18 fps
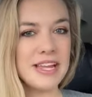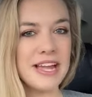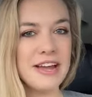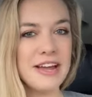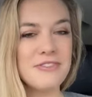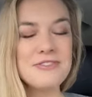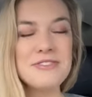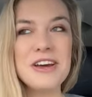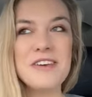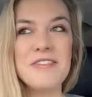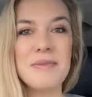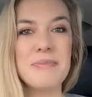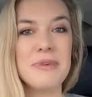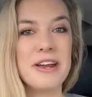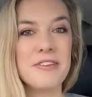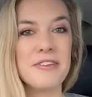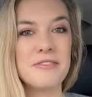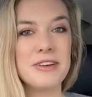I don't know if I'm
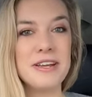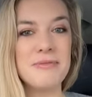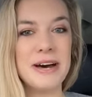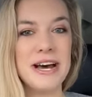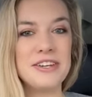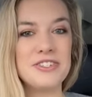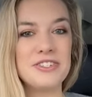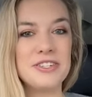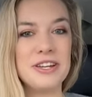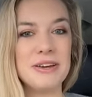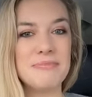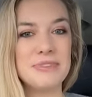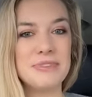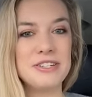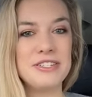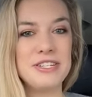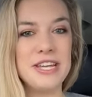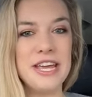going to rewatch
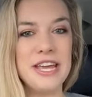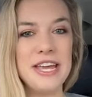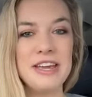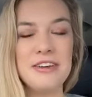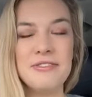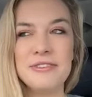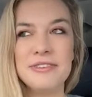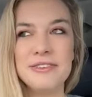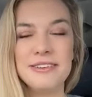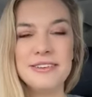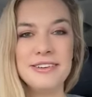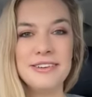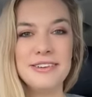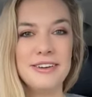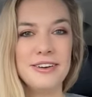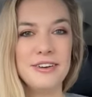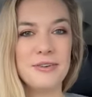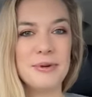number two
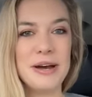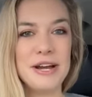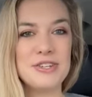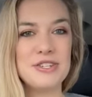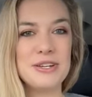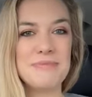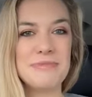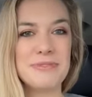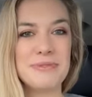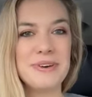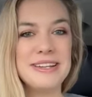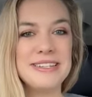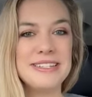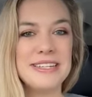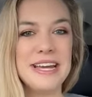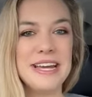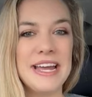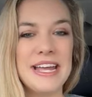or watch number
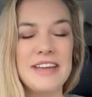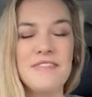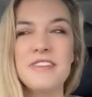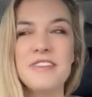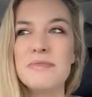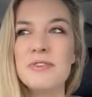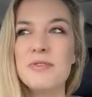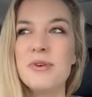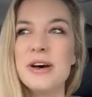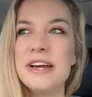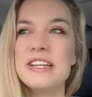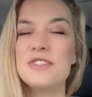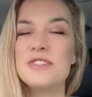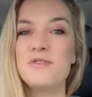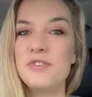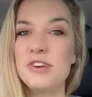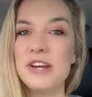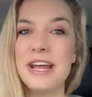one tonight. If number one
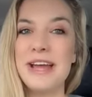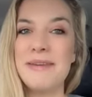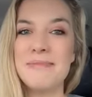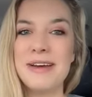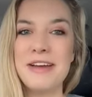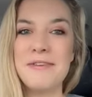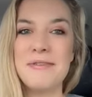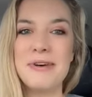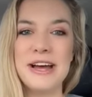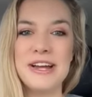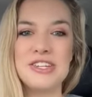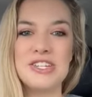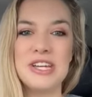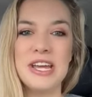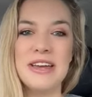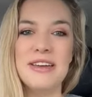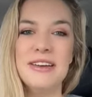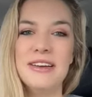is free, I might
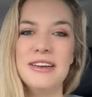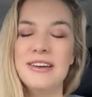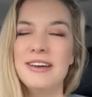watch it.